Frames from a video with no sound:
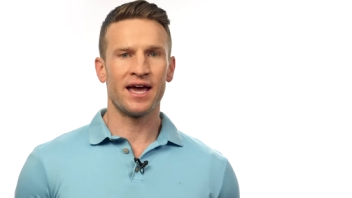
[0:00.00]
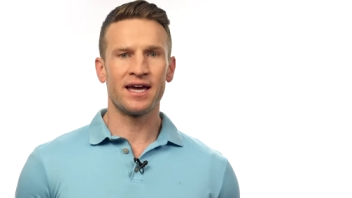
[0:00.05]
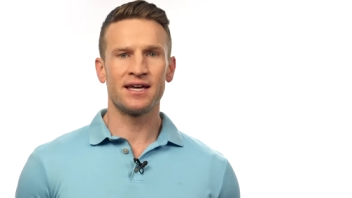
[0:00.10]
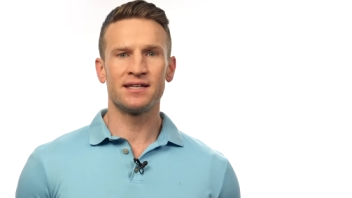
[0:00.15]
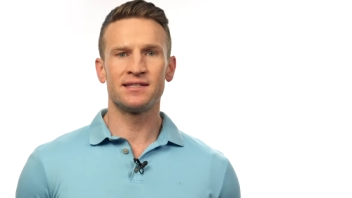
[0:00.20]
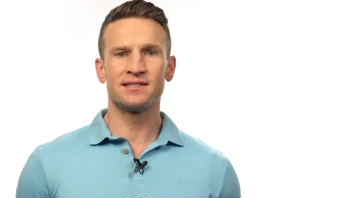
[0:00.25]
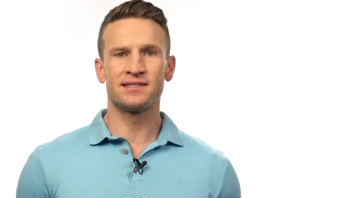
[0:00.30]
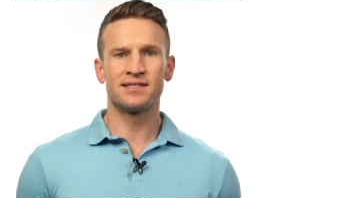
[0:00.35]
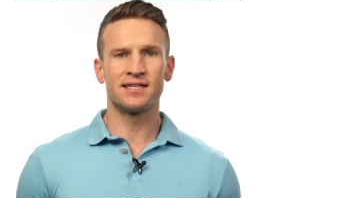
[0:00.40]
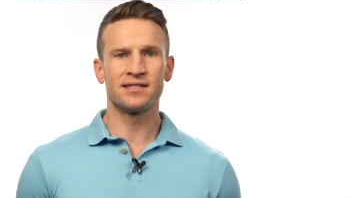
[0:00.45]

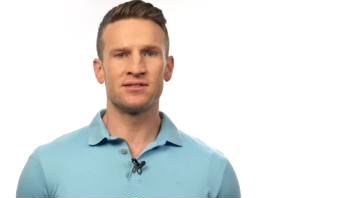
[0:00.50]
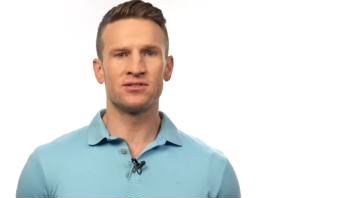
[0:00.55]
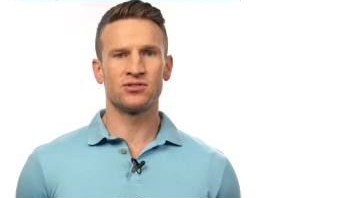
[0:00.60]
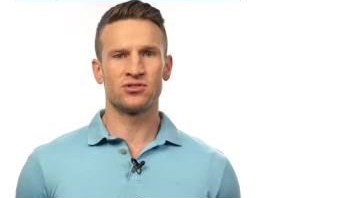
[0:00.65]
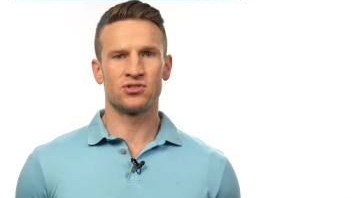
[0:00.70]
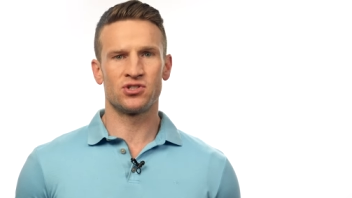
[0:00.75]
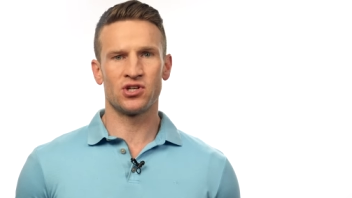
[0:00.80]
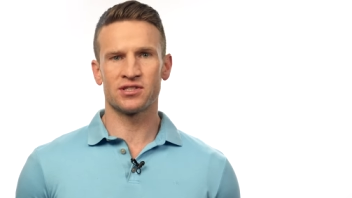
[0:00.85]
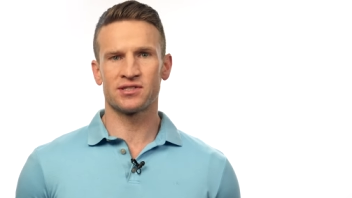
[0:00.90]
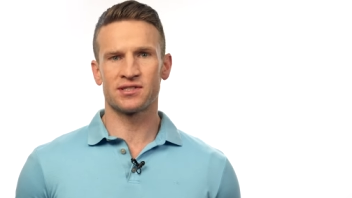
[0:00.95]
AIDS
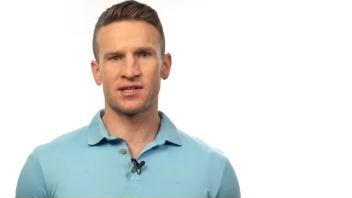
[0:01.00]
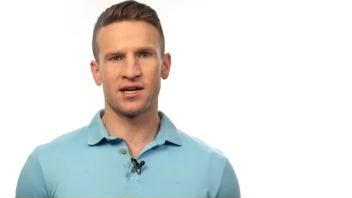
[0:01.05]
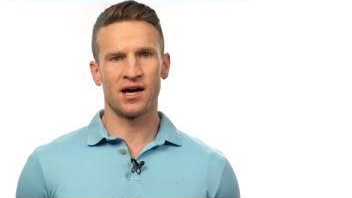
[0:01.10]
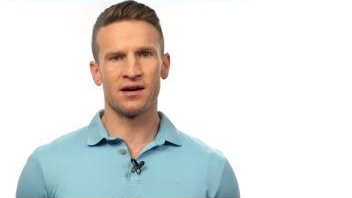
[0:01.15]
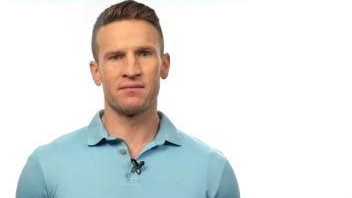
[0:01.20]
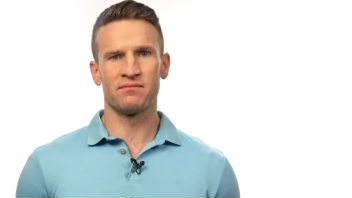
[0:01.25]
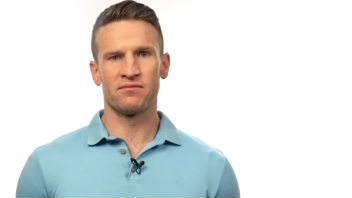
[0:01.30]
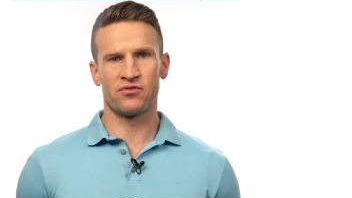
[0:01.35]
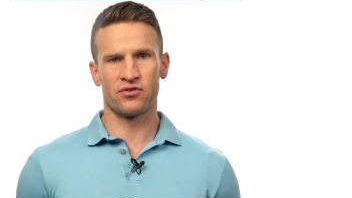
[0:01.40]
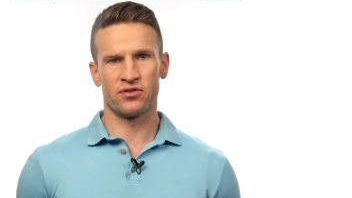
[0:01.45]
didn't just
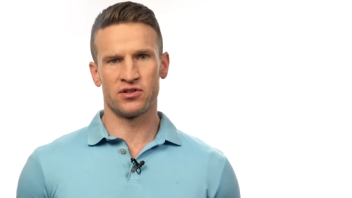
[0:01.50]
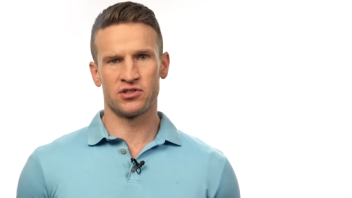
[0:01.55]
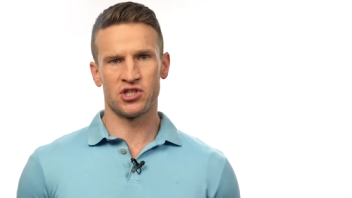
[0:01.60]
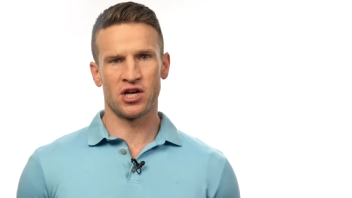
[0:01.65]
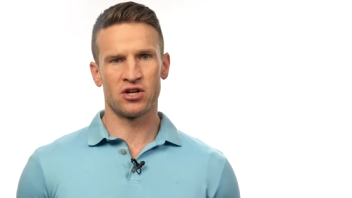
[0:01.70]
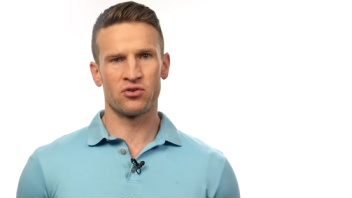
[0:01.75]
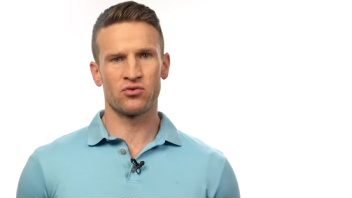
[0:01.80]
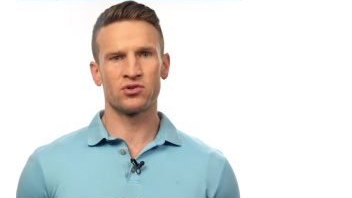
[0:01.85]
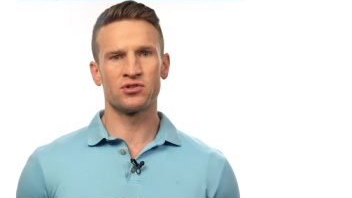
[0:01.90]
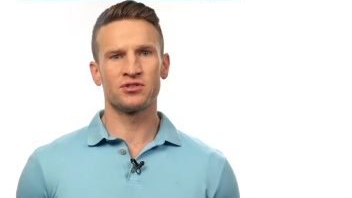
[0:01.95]
come for the
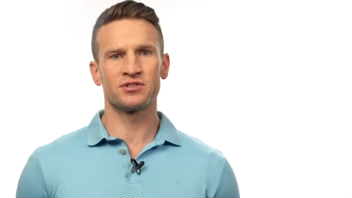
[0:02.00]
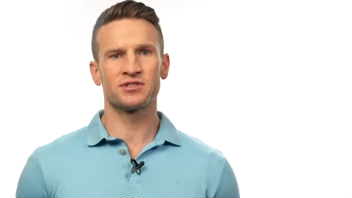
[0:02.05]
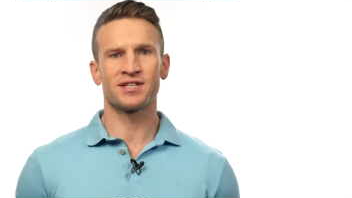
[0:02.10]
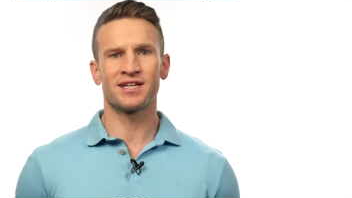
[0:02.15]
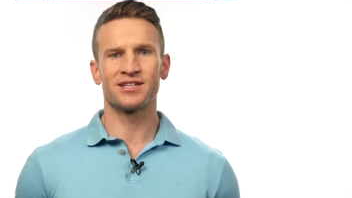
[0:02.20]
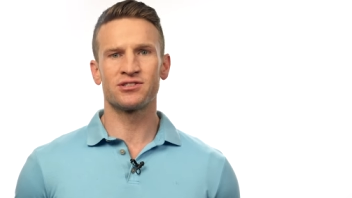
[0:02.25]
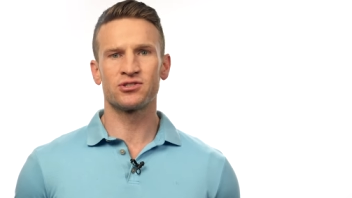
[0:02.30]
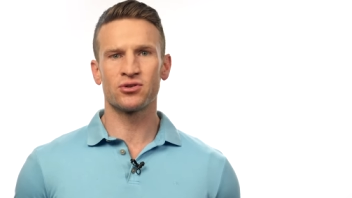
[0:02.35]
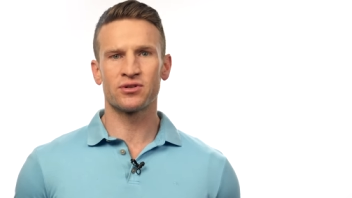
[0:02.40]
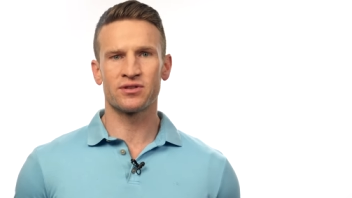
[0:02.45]
generals,
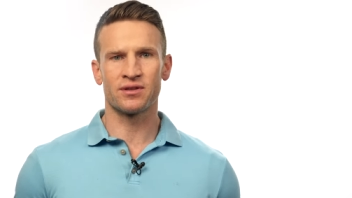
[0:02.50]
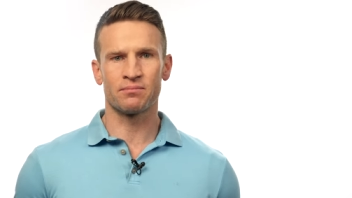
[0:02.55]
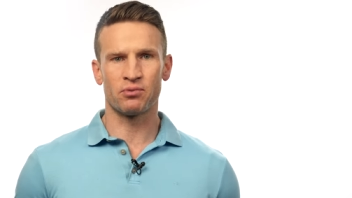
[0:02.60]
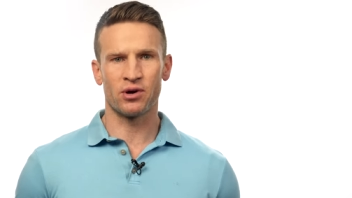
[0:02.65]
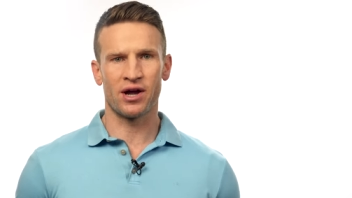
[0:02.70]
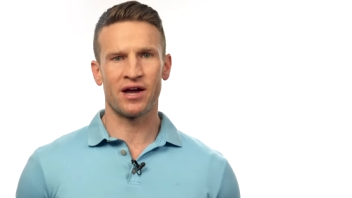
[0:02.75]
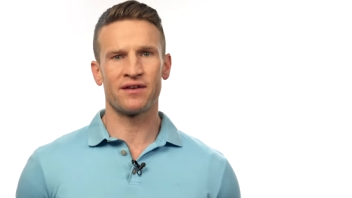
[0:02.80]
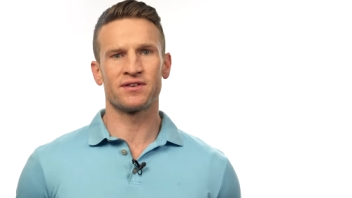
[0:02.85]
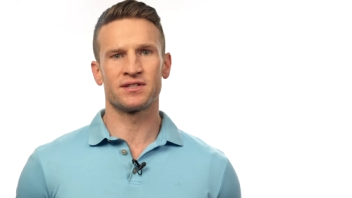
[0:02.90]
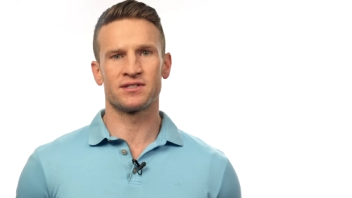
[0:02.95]
it took the
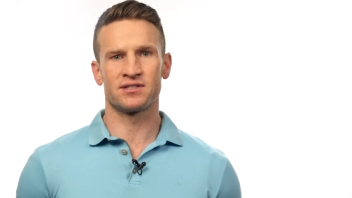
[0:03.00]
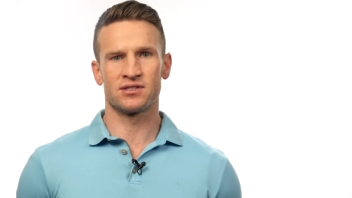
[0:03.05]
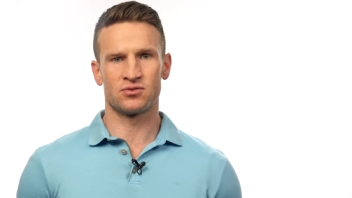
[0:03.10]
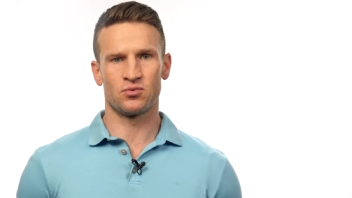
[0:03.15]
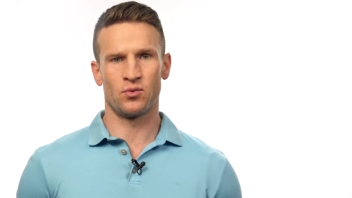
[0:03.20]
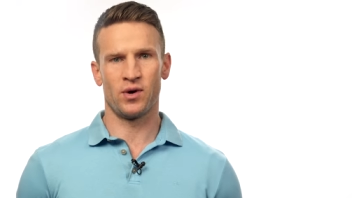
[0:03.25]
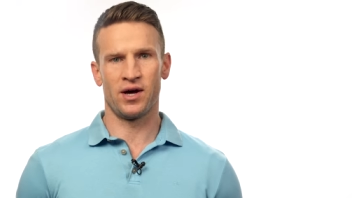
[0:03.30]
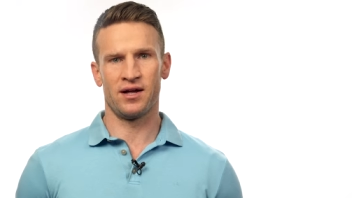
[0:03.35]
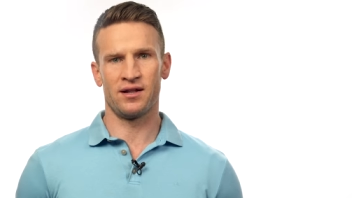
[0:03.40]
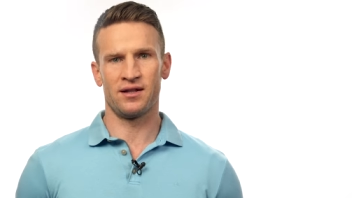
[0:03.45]
privates as
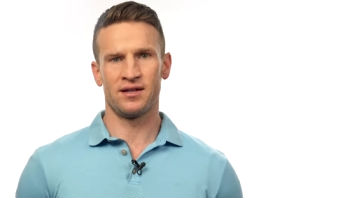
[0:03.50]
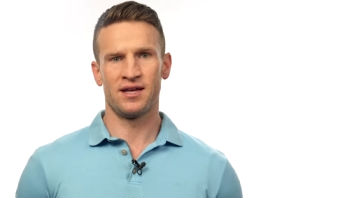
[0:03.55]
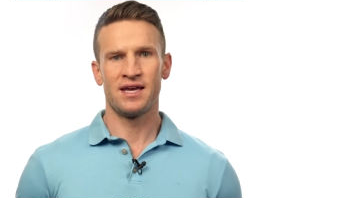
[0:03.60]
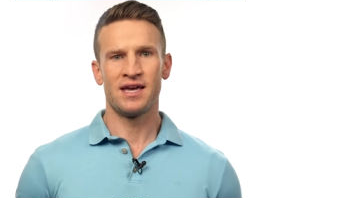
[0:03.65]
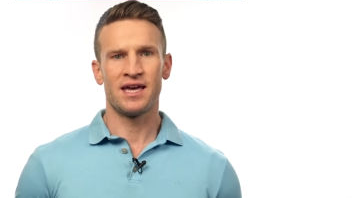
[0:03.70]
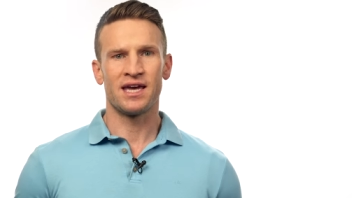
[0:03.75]
well.